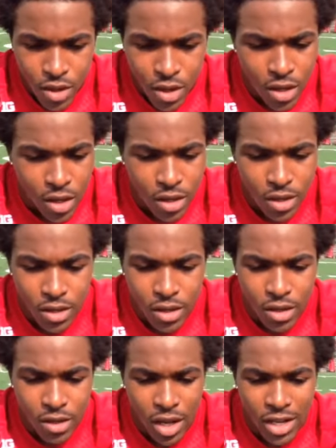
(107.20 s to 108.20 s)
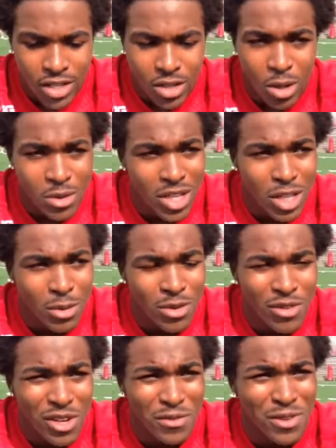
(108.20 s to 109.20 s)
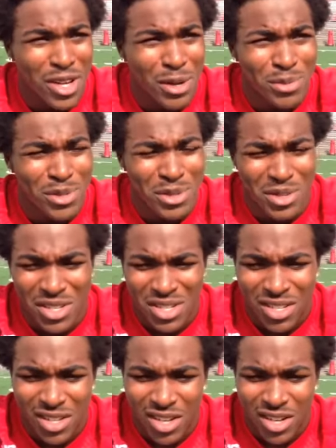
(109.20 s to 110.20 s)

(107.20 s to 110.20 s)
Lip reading: You know, I just always have to be ready for the opportunity.